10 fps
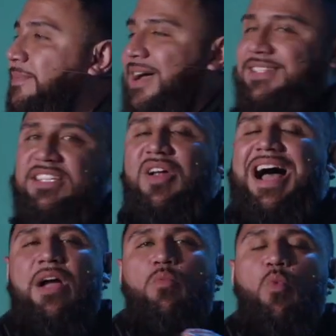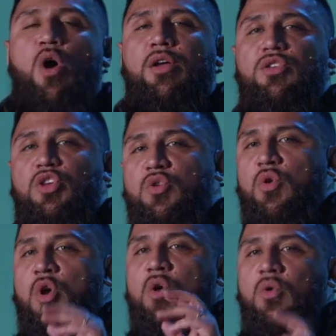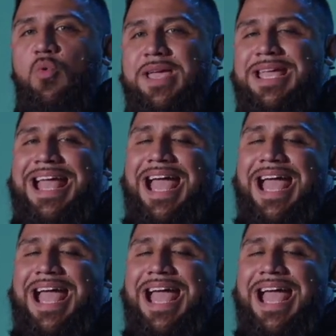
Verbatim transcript: God's like, no, I want you weak.